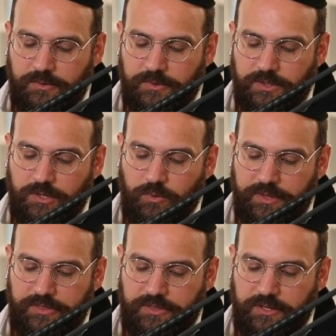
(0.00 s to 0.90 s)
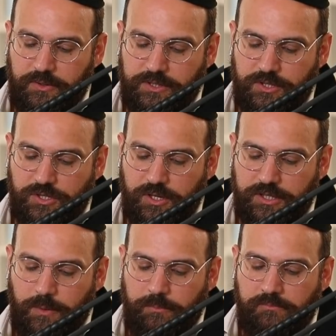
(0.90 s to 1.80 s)
You with the
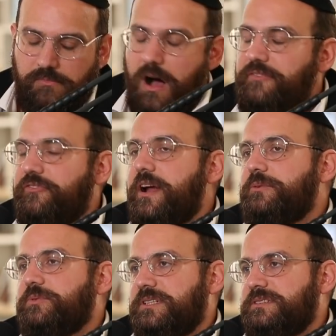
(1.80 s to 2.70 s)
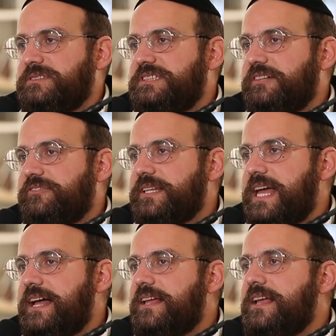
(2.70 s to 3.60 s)
shuk. My Friday was different,
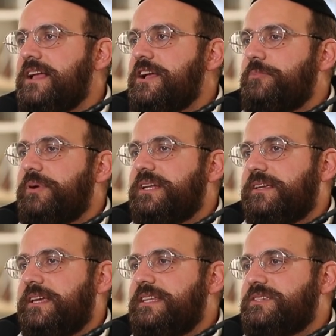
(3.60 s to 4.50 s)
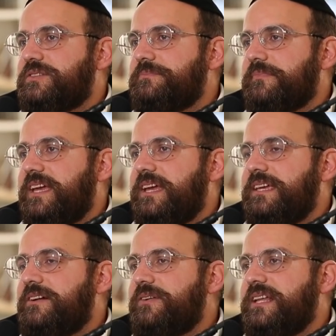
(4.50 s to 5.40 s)
but it's
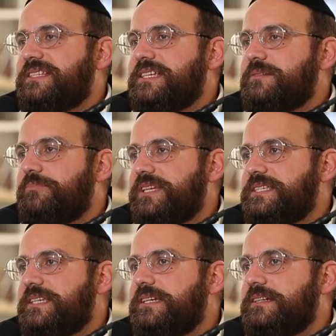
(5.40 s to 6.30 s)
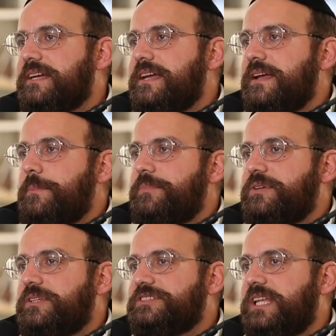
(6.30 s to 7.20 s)
the simplicity,
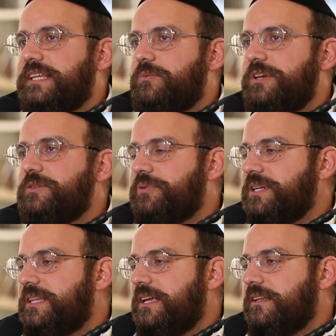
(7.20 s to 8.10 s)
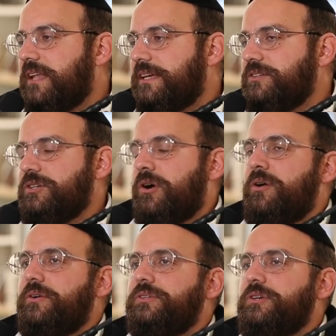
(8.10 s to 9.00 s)
because like the way you put it, that like
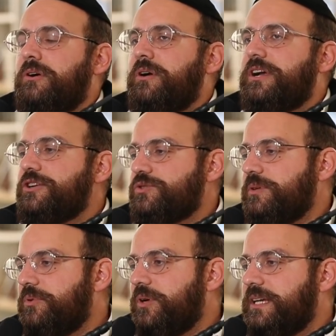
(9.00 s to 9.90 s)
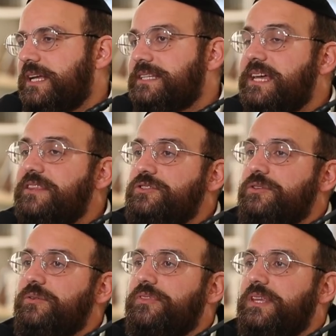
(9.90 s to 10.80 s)
you're a country boy. To tell the
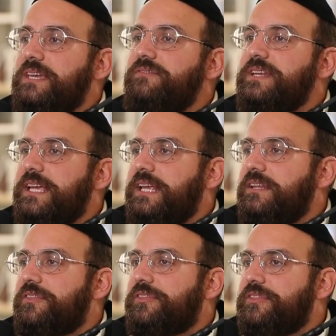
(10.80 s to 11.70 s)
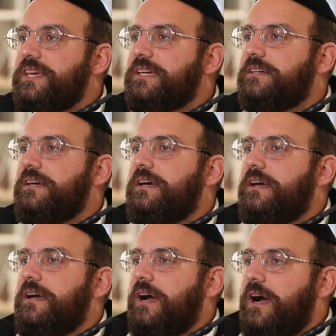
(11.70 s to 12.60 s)
truth, even in the thick
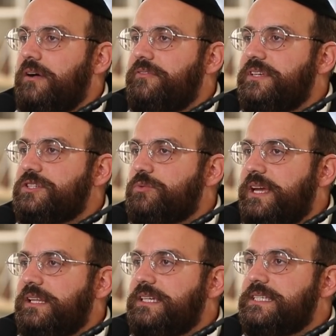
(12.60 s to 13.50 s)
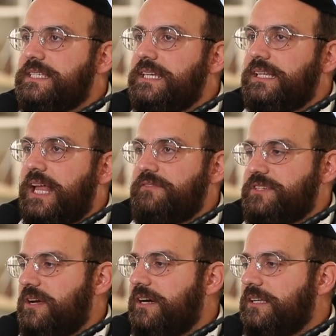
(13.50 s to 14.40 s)
of the Israeli city
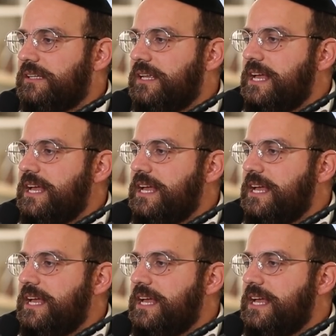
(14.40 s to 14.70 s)
lifestyle,